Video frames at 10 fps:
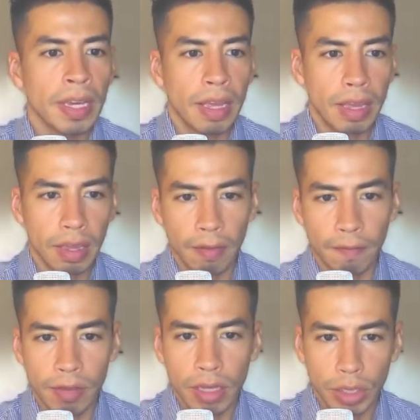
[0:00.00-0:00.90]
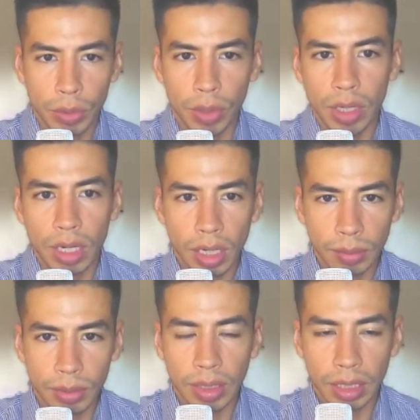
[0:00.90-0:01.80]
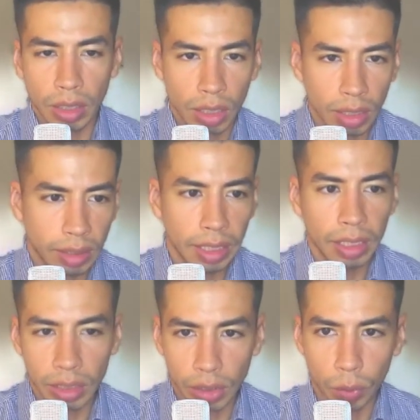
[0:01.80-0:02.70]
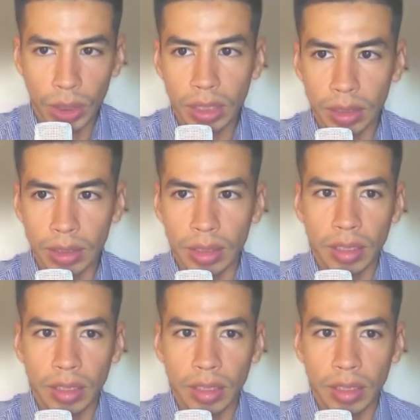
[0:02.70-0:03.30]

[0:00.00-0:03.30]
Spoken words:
If you are not up to date daily or weekly,